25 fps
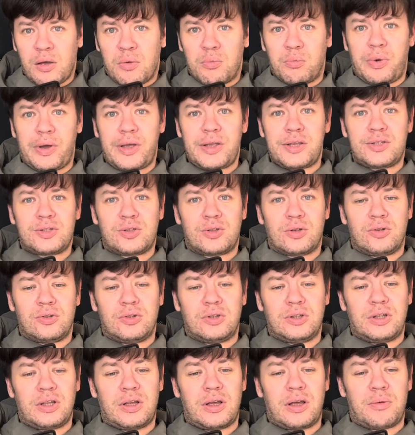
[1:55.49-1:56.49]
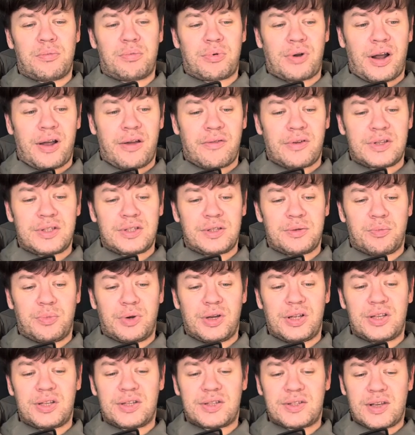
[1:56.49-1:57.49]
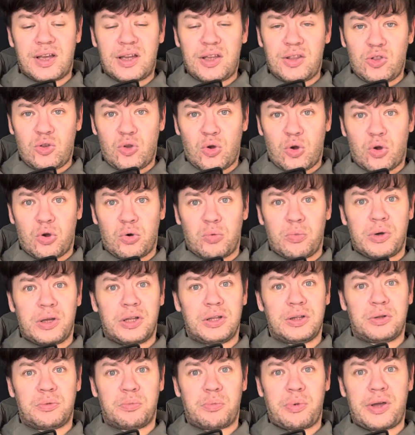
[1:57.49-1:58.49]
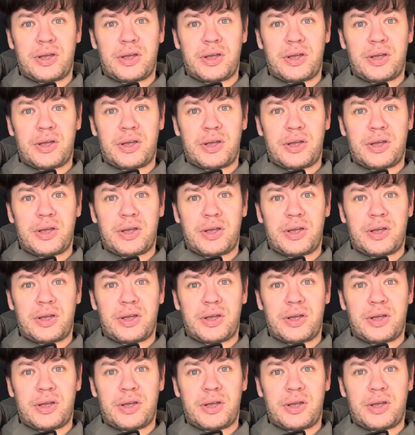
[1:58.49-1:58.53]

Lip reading: based on the privacy by design document,